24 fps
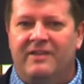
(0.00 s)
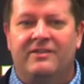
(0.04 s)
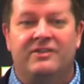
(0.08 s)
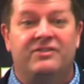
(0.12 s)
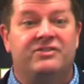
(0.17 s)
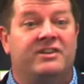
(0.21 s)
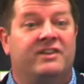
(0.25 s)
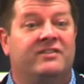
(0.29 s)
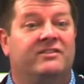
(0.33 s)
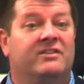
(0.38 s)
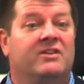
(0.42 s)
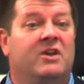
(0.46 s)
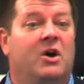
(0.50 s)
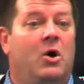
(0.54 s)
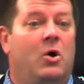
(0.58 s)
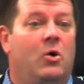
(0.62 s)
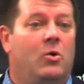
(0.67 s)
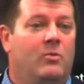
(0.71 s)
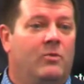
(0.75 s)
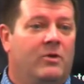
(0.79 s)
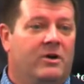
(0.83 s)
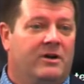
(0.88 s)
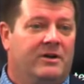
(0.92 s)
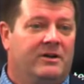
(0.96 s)
Is it just in
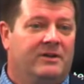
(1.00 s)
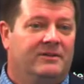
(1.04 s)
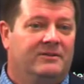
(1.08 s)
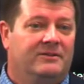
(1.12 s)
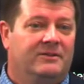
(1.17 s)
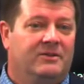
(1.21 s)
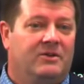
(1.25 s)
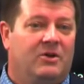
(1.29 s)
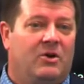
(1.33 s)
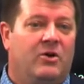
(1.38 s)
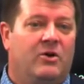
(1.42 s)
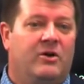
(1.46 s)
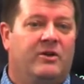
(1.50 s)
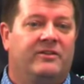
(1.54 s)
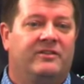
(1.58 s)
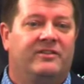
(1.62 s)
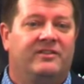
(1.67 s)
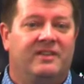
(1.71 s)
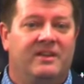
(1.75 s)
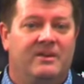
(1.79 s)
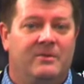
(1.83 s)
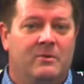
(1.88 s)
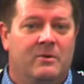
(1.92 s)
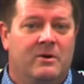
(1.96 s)
homework or in
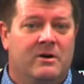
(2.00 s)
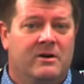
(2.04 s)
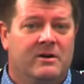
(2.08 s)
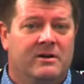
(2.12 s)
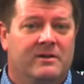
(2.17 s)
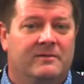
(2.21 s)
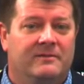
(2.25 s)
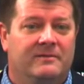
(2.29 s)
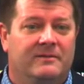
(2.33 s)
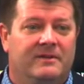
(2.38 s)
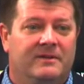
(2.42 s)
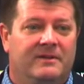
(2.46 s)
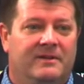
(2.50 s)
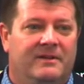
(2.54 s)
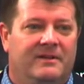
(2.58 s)
seat work?